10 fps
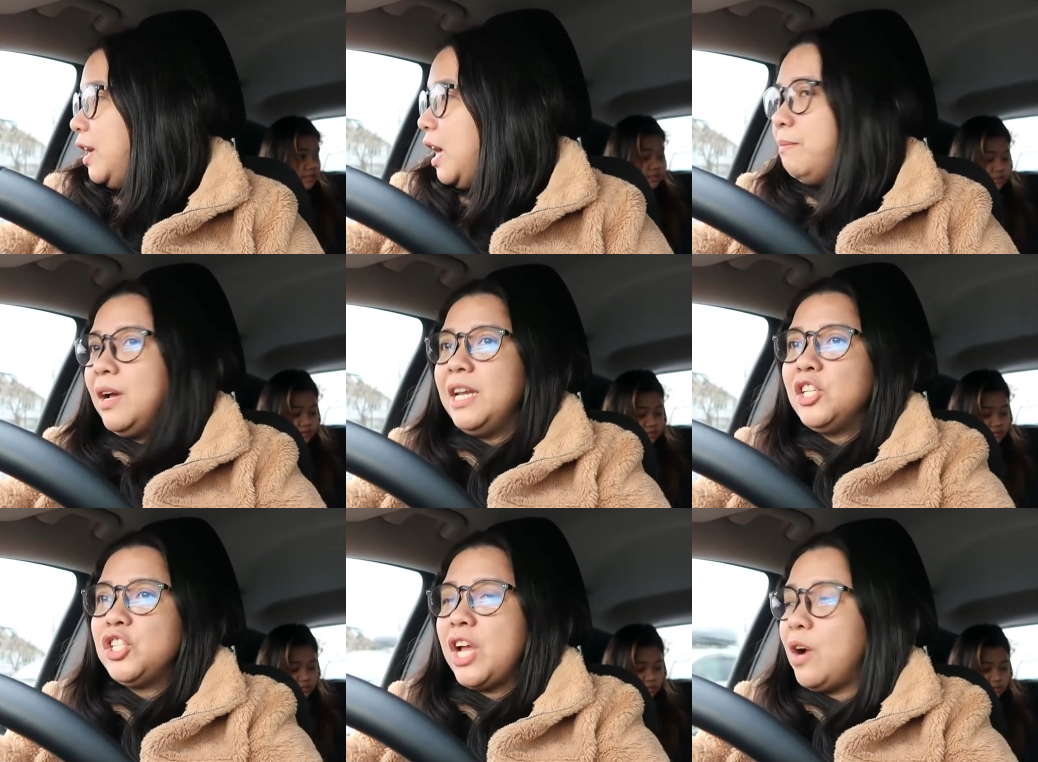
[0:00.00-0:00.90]
Speaker 1: I'm gonna
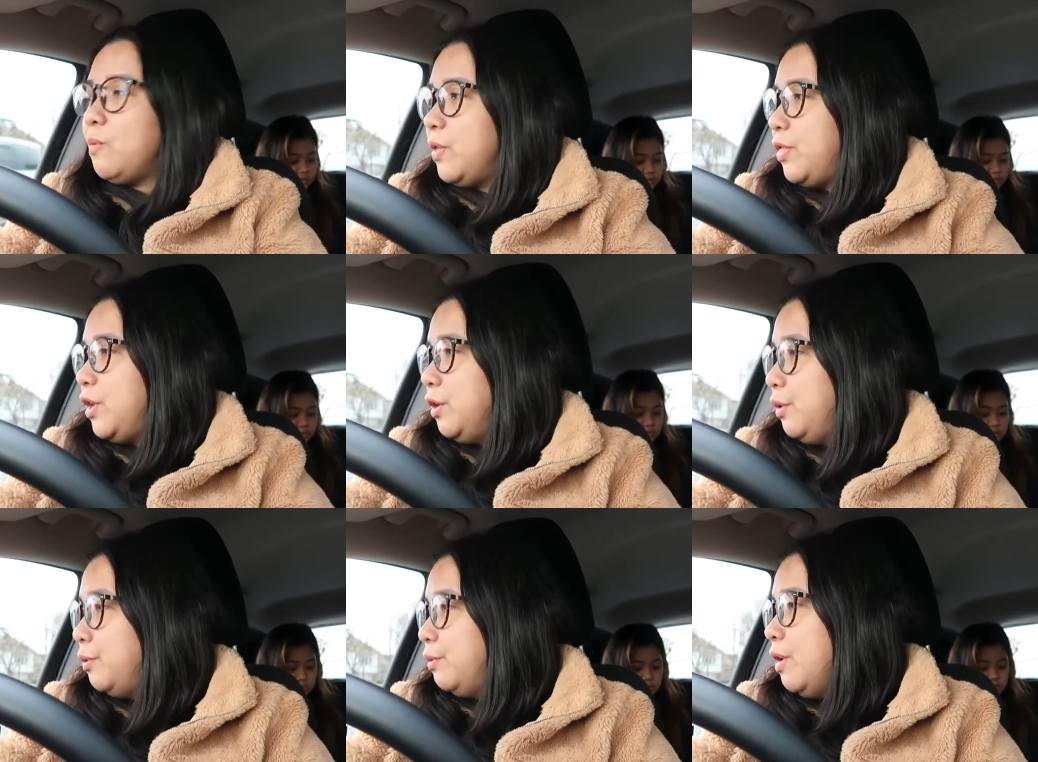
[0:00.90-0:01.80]
share with
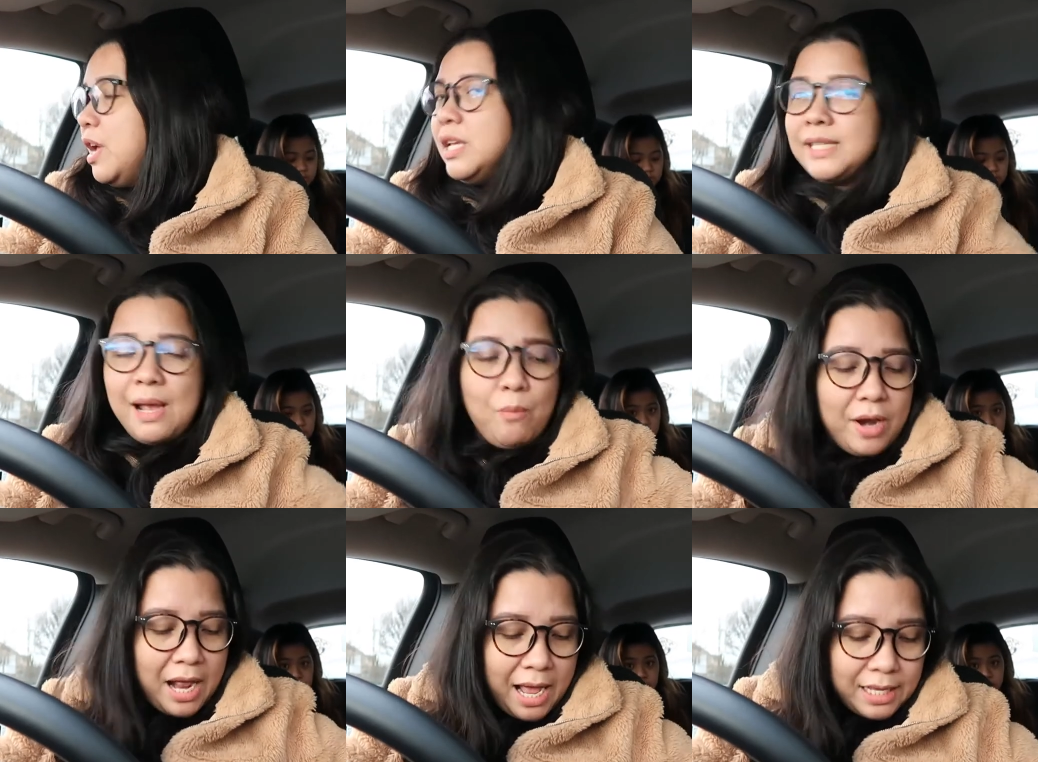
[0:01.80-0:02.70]
you.
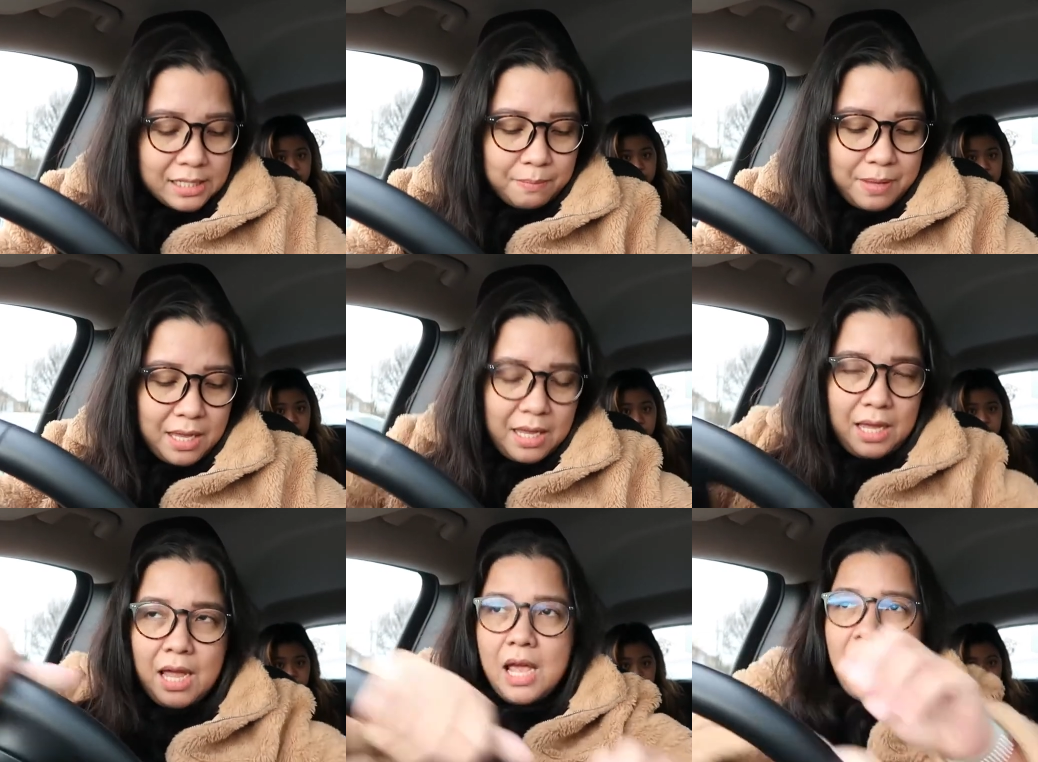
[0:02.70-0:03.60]
Someone asked
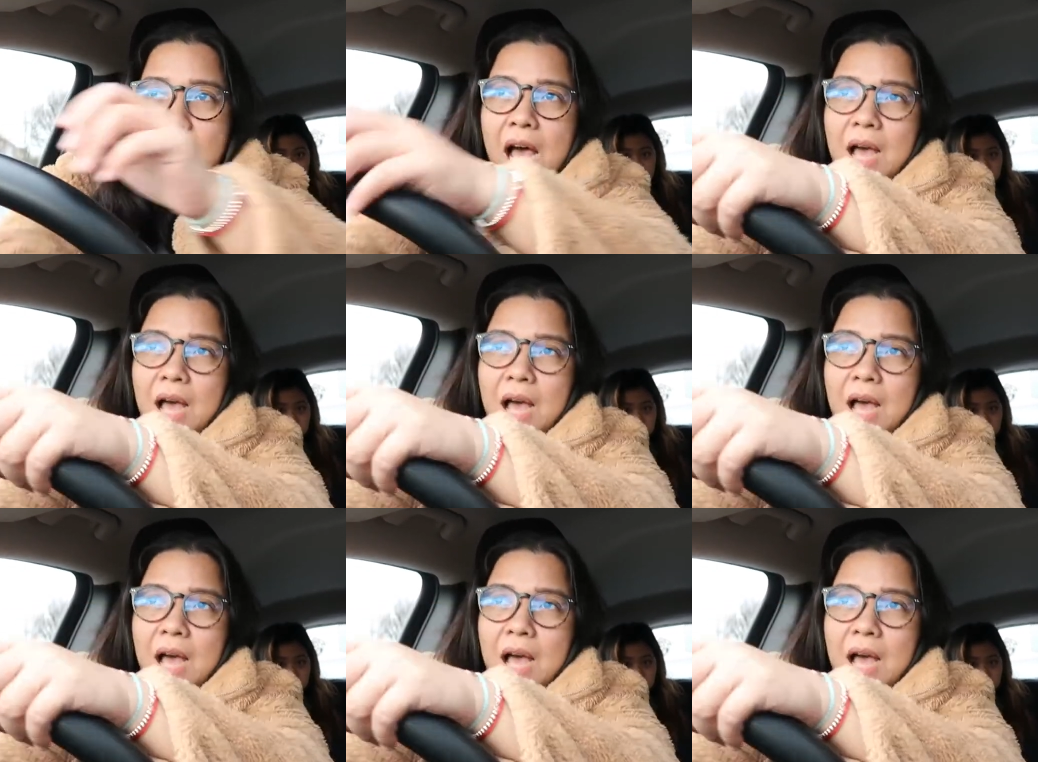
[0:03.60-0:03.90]
me, Mommy,